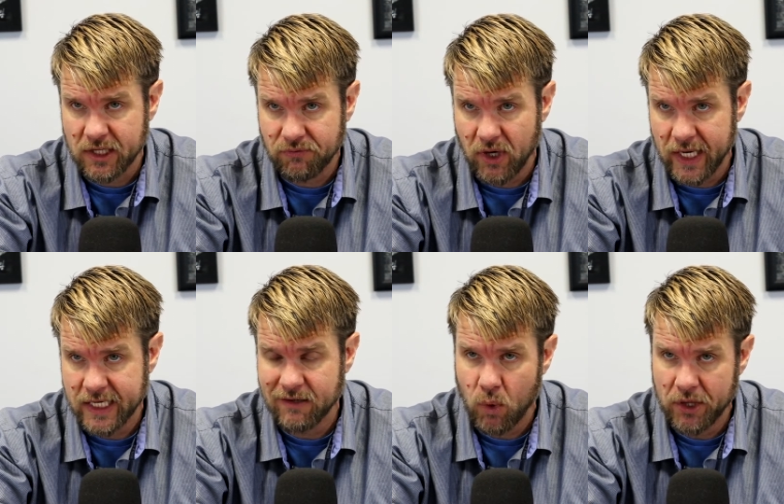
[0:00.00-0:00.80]
on the front
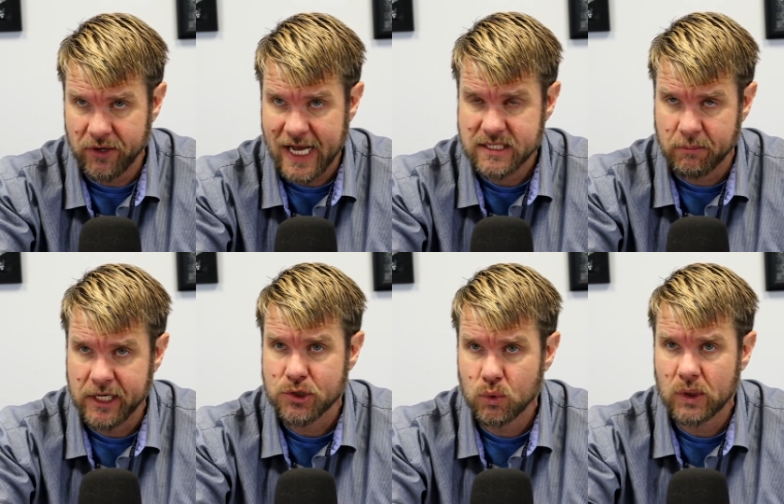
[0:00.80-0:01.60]
end of whether or not
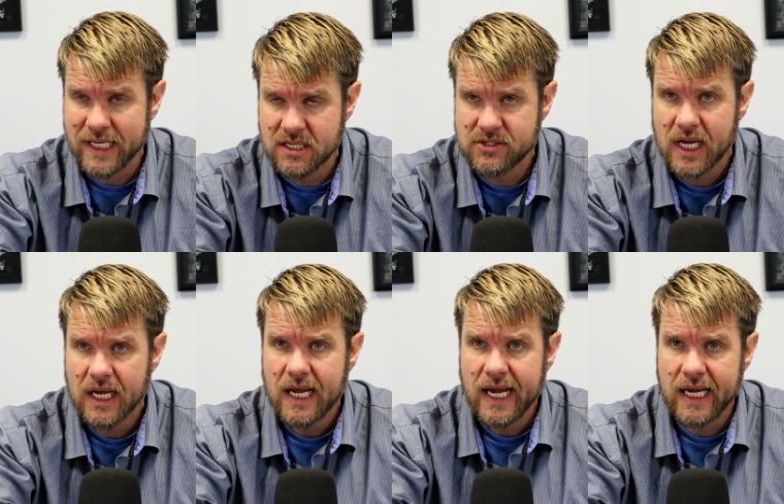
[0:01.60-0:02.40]
somebody truly is
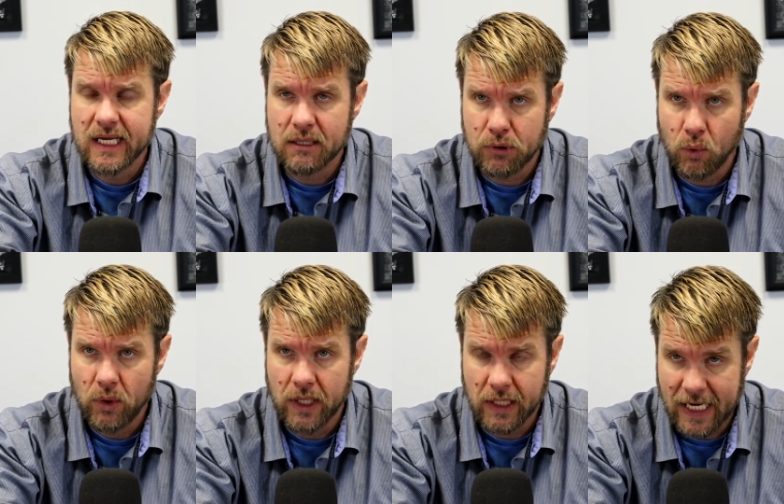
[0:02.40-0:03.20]
a
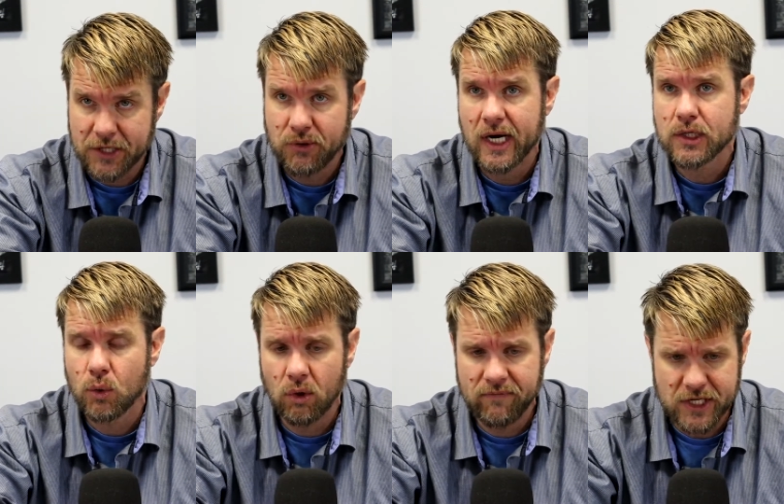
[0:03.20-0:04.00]
contractor
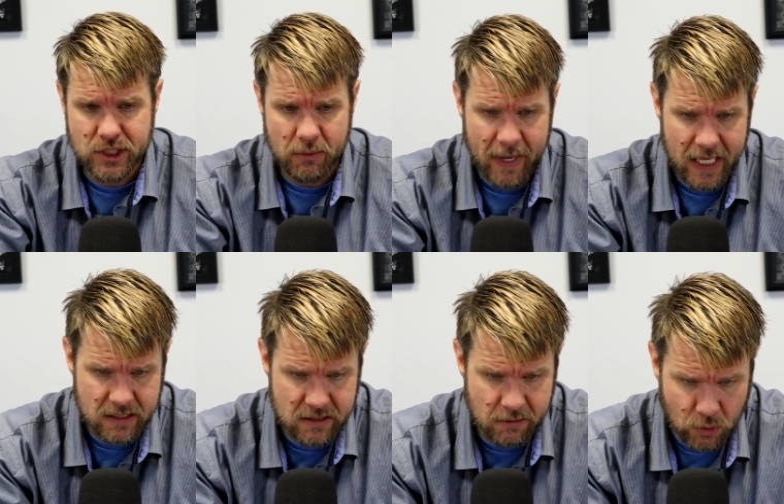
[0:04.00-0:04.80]
or if they should be paid
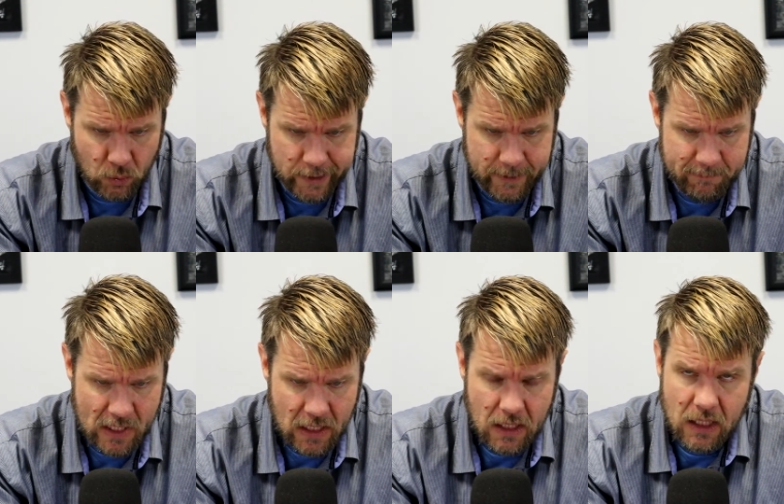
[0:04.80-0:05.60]
as an employee.
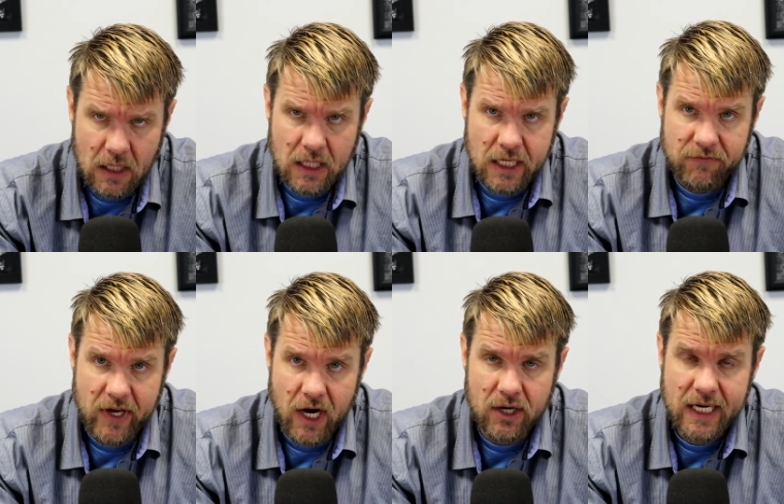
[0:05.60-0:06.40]
If
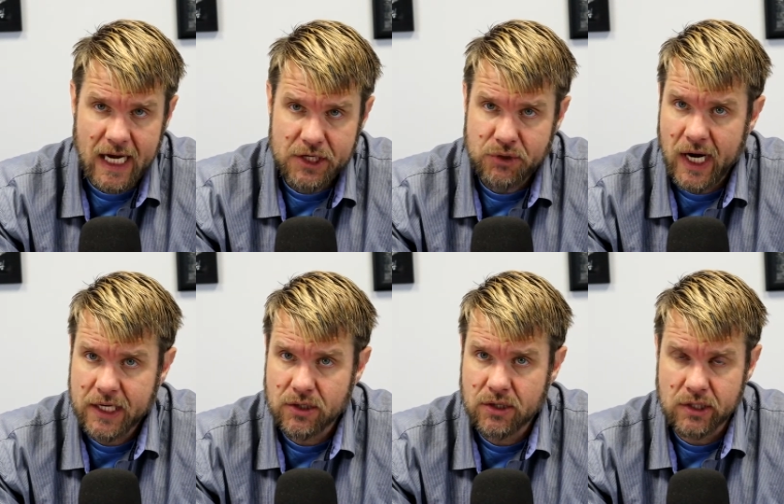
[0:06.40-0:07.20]
they are a
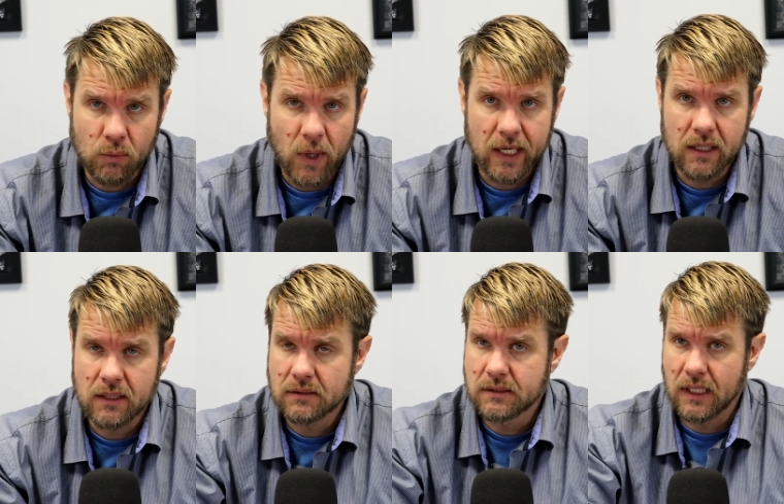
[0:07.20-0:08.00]
contractor, you're going to
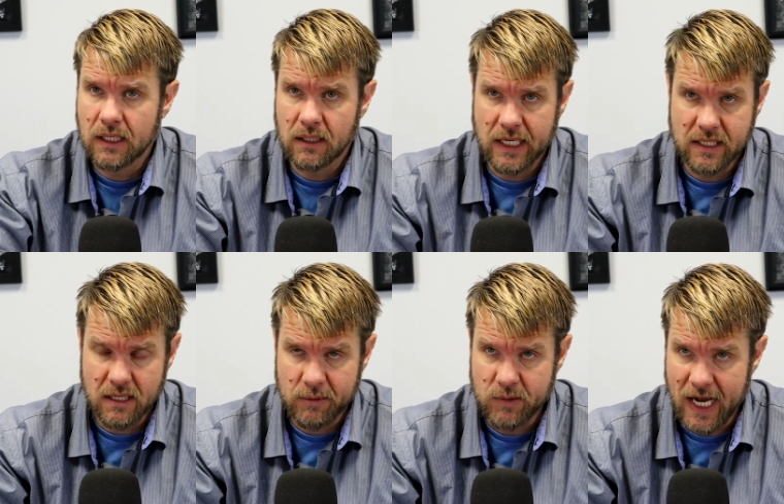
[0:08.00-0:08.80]
want to collect a
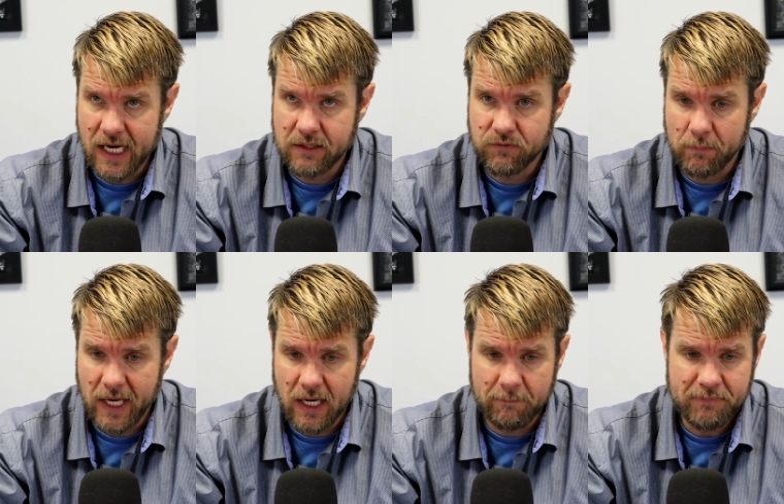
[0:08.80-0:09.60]
W-9 from
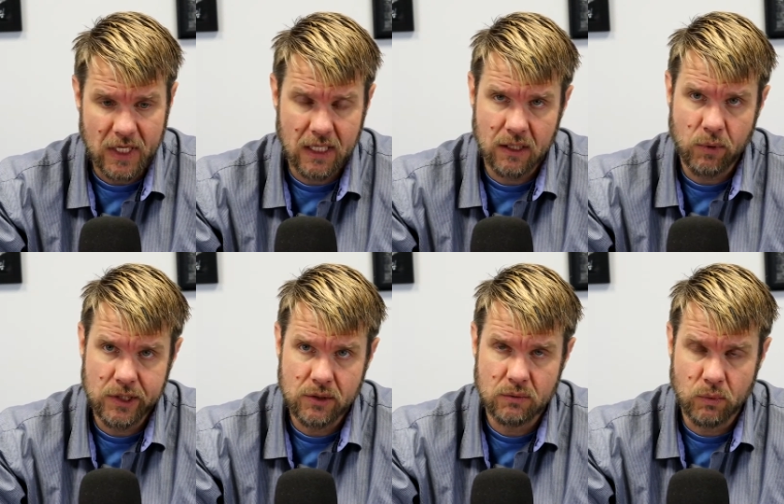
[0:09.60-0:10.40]
them when
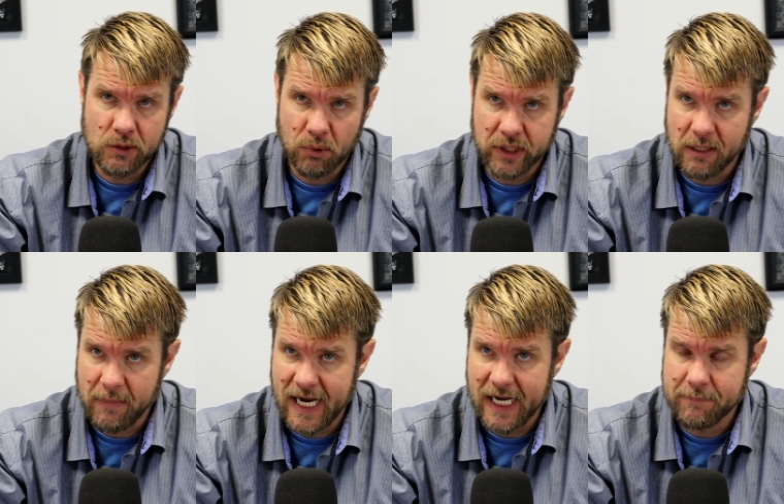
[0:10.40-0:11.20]
you bring them
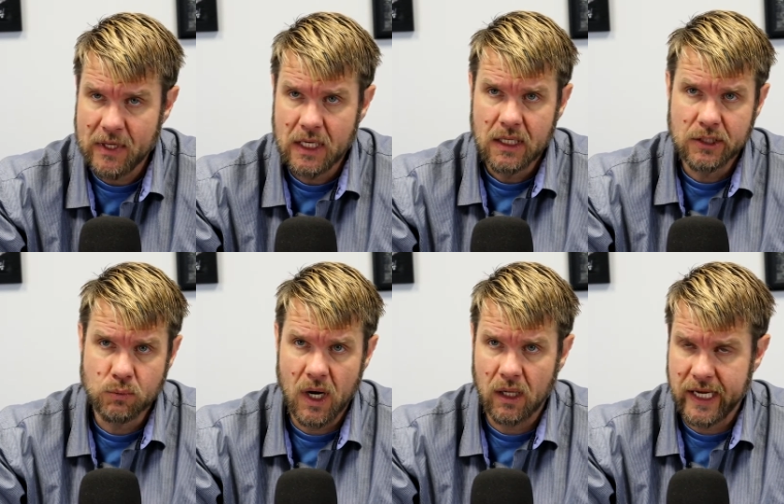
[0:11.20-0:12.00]
on, as
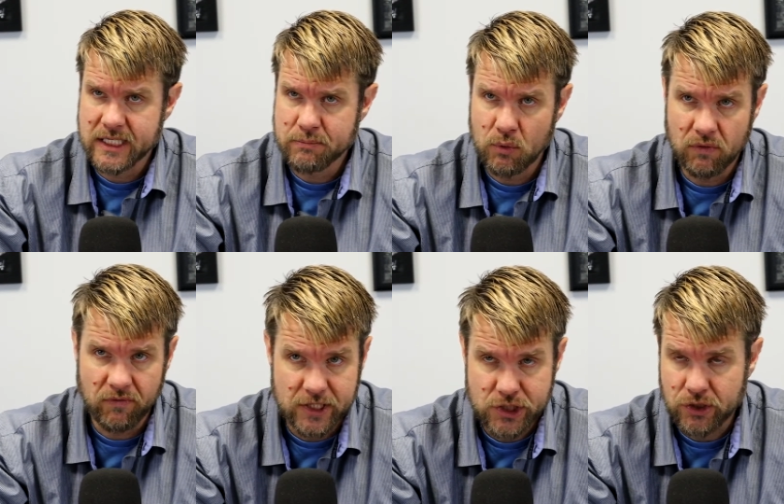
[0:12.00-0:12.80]
well as proof of
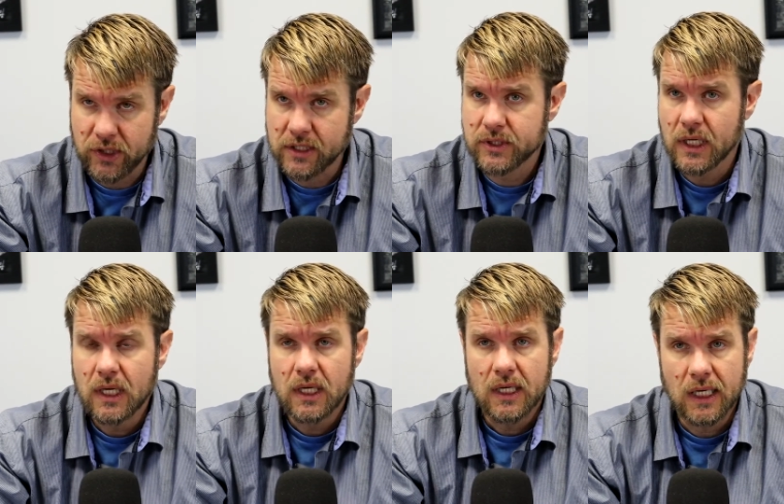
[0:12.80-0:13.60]
insurance.
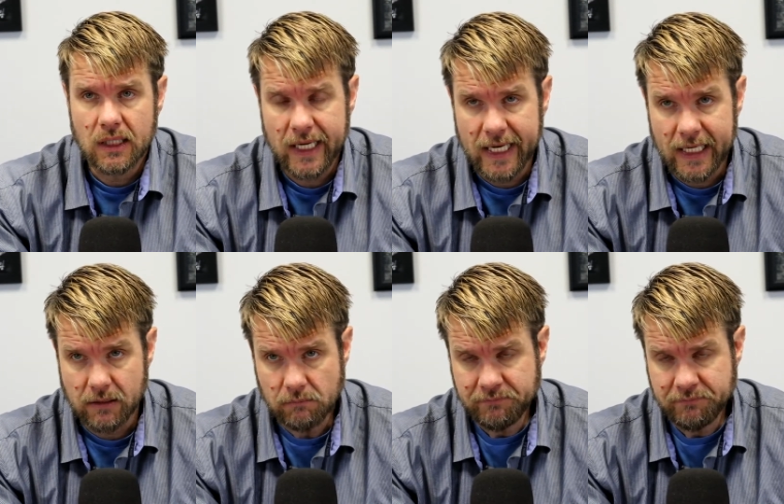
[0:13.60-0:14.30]
And